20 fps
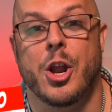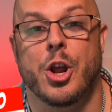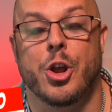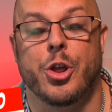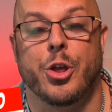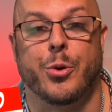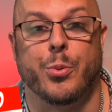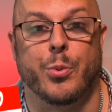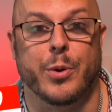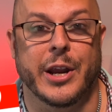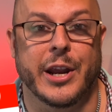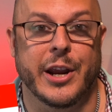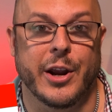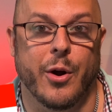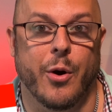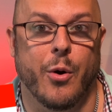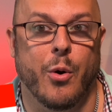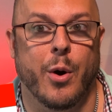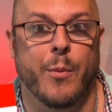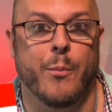
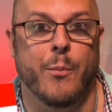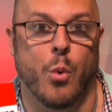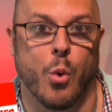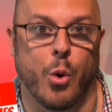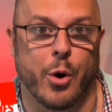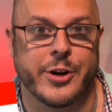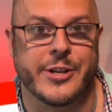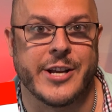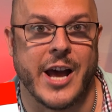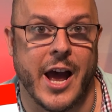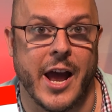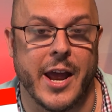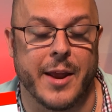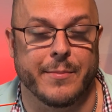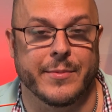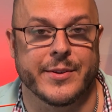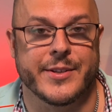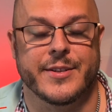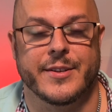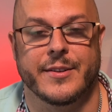3 or more
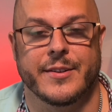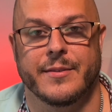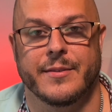times.